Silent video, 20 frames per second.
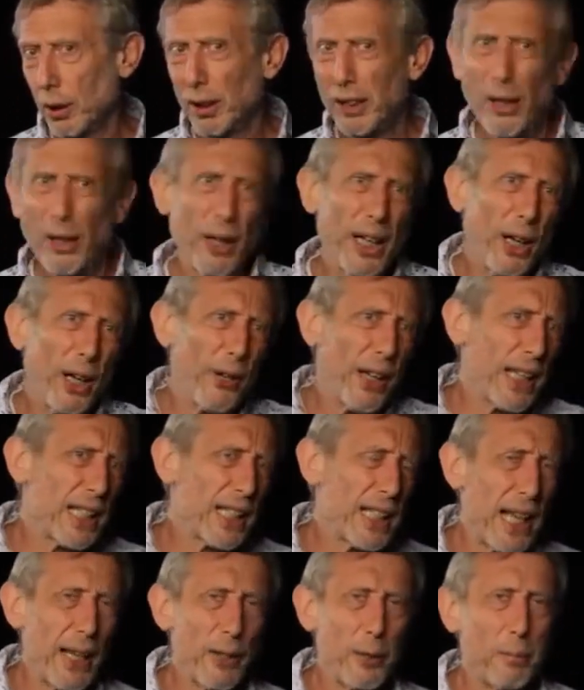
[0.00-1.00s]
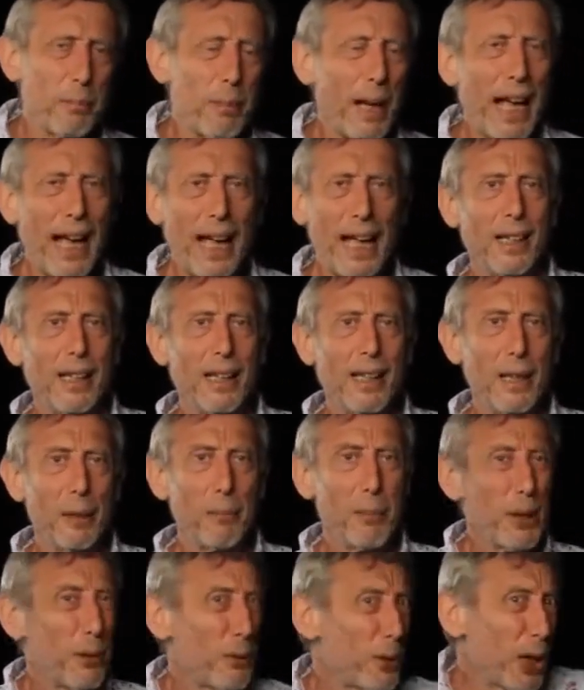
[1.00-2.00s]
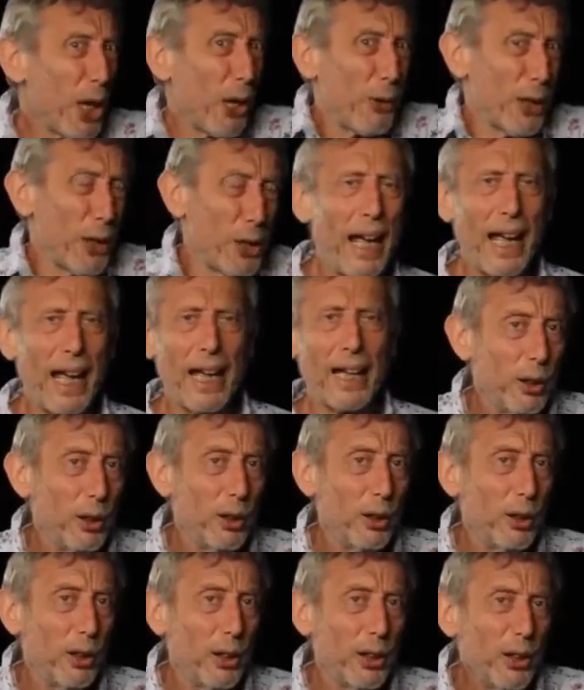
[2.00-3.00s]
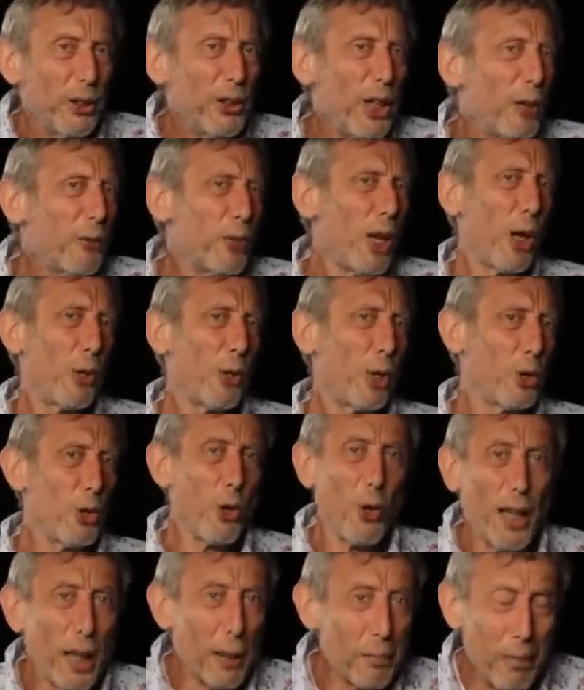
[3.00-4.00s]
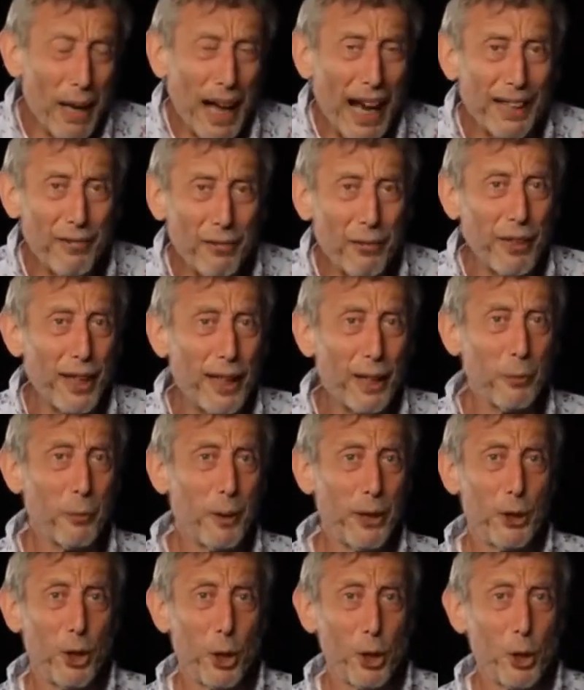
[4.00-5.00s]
Now, I know that sounds bad, but I was only bad. You don't know you're doing a bad thing when you're